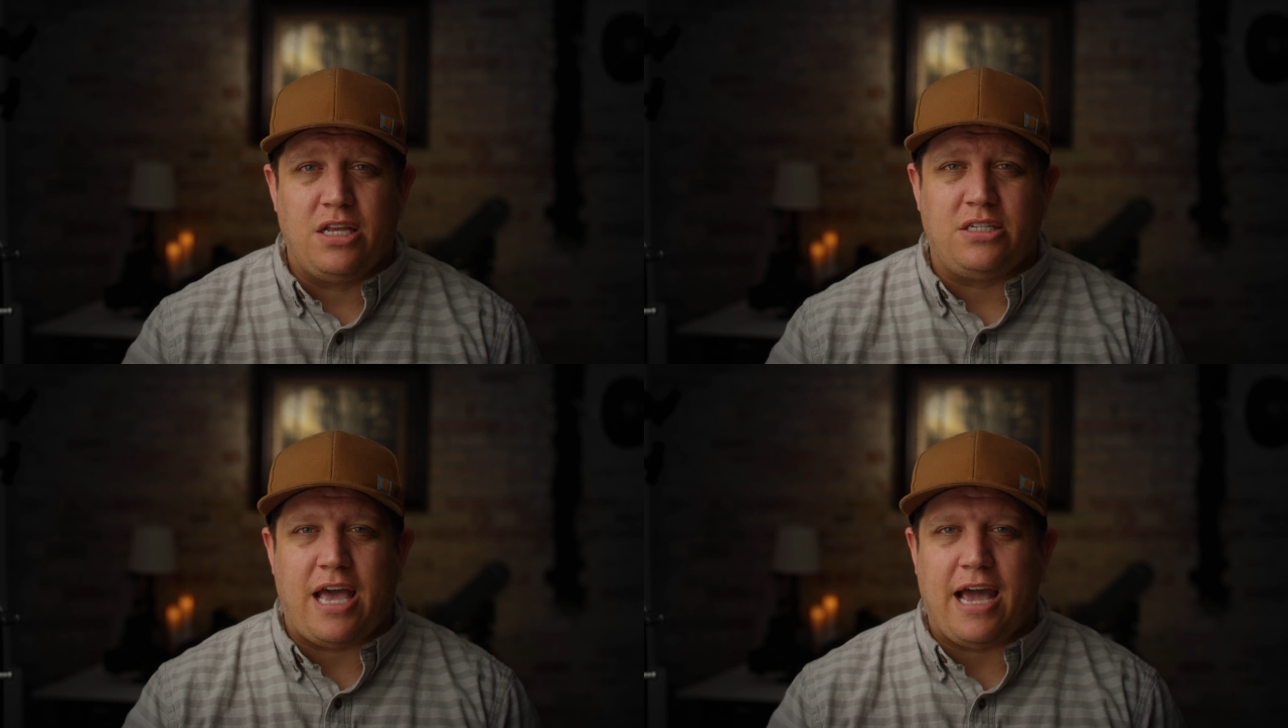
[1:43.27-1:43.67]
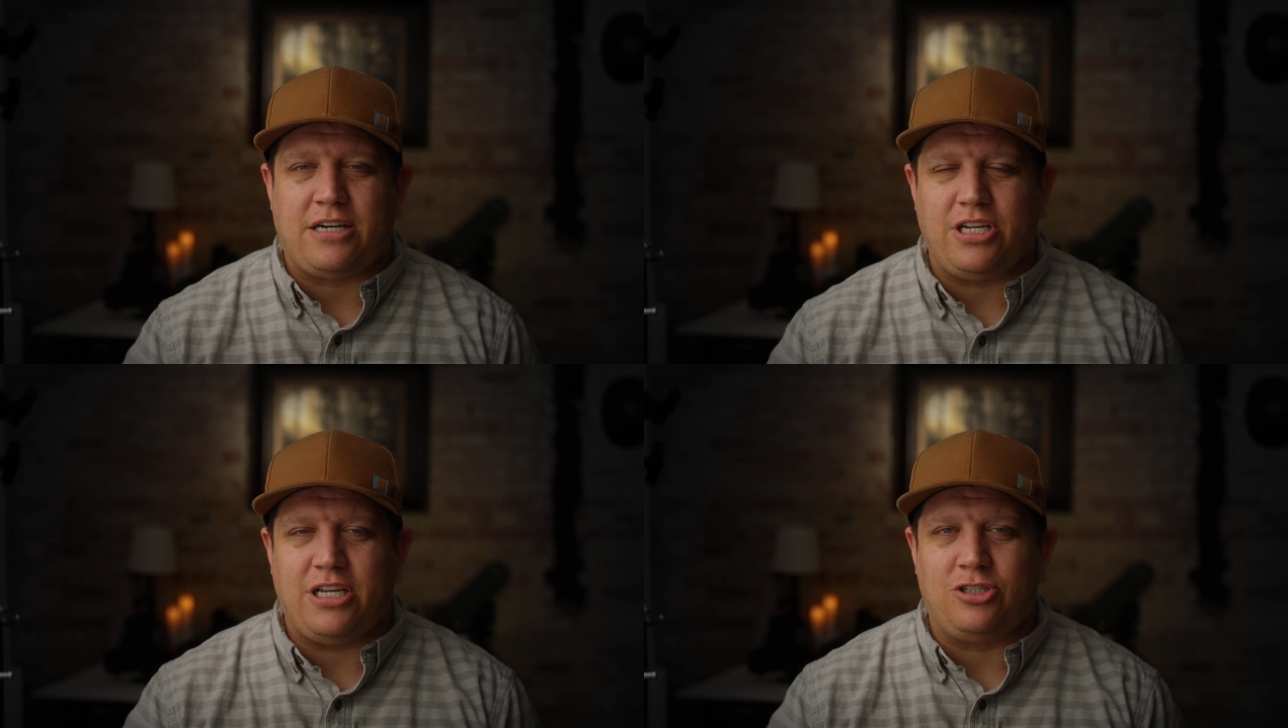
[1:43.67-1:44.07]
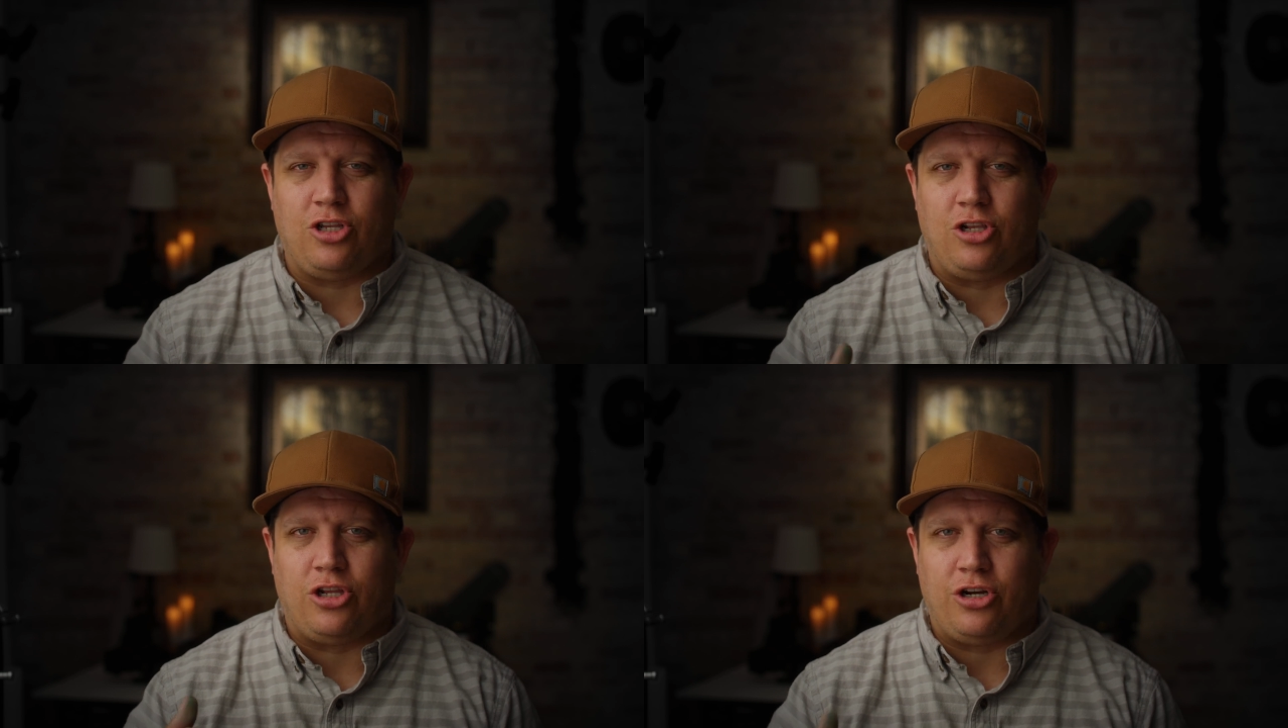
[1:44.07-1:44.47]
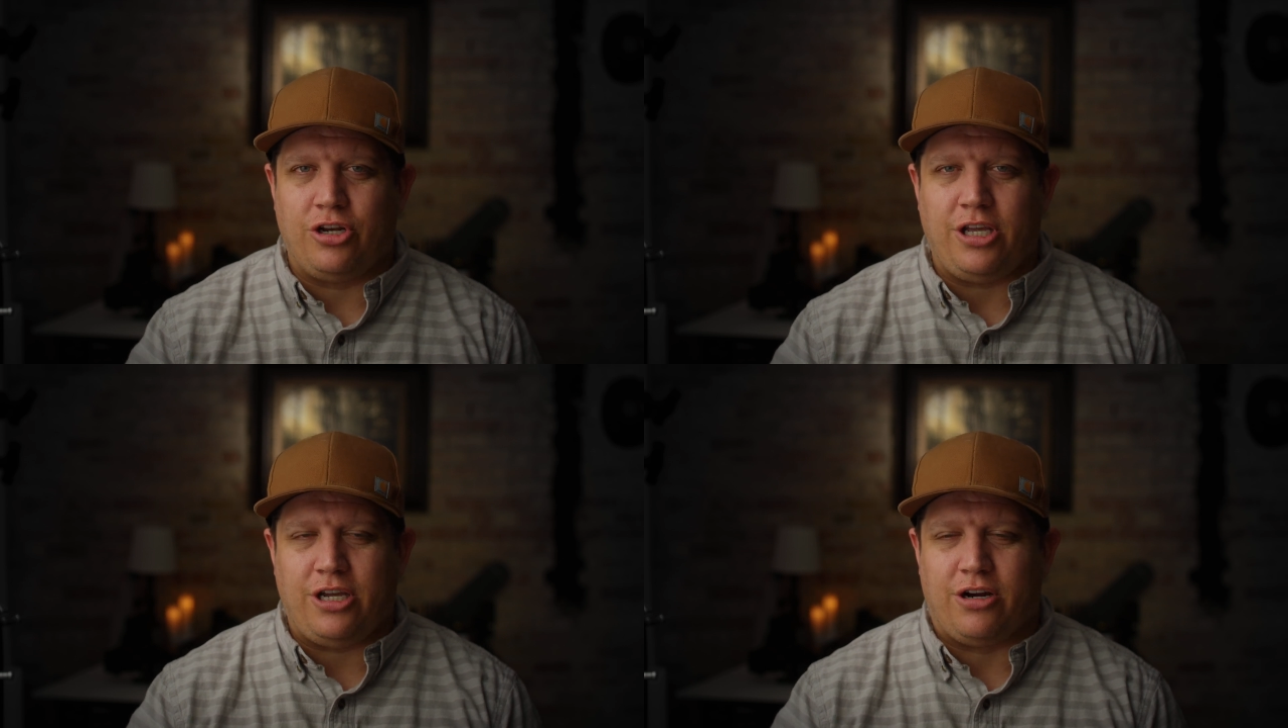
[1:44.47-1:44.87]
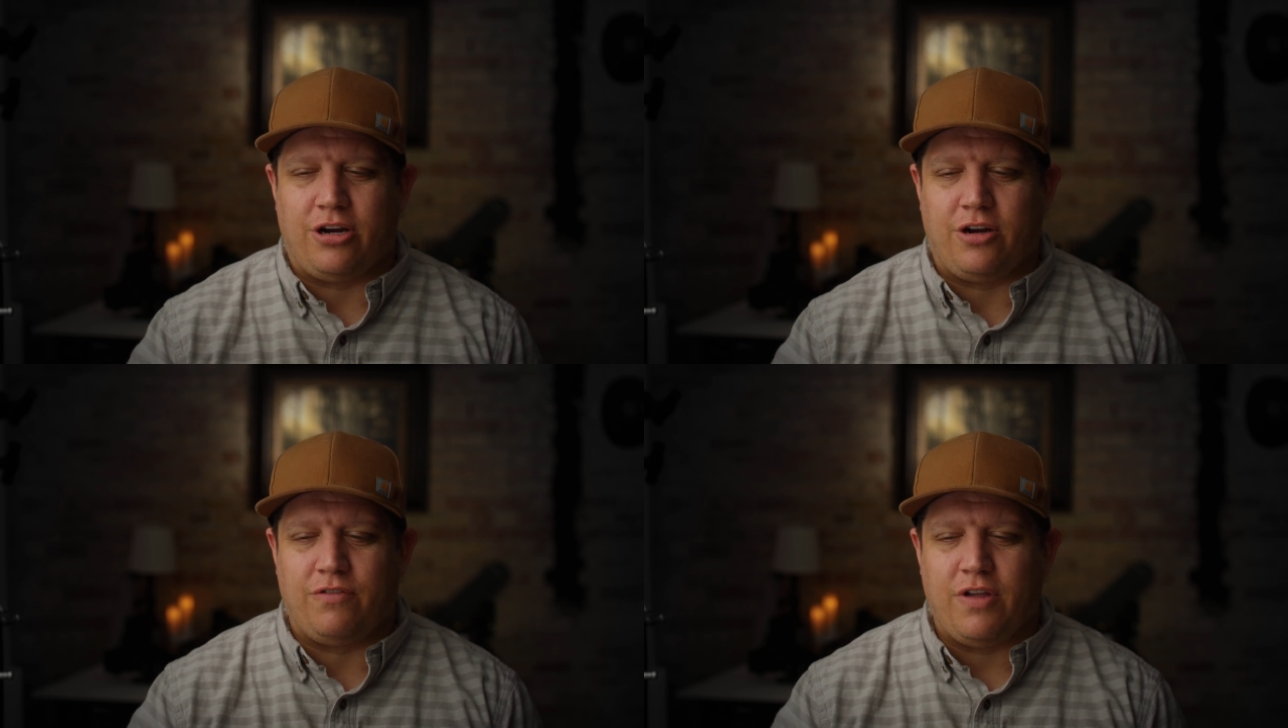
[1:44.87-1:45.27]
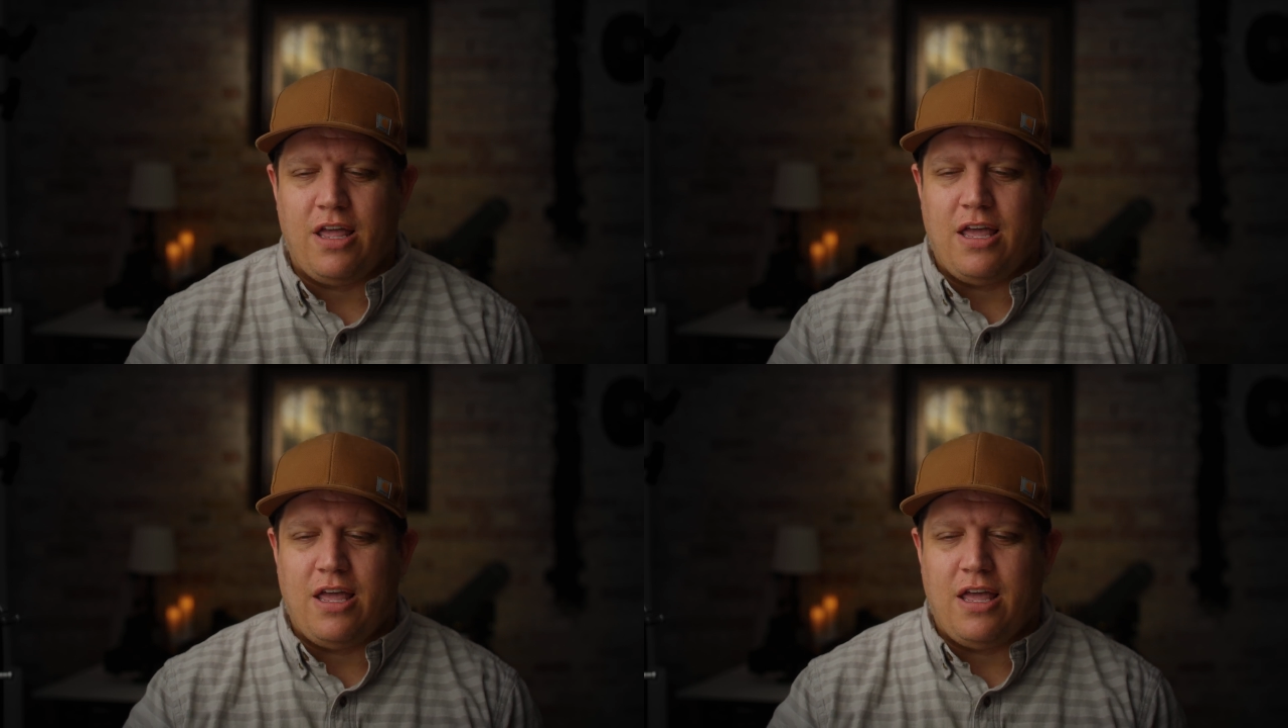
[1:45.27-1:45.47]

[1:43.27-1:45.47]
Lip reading: to actually get the learning curve.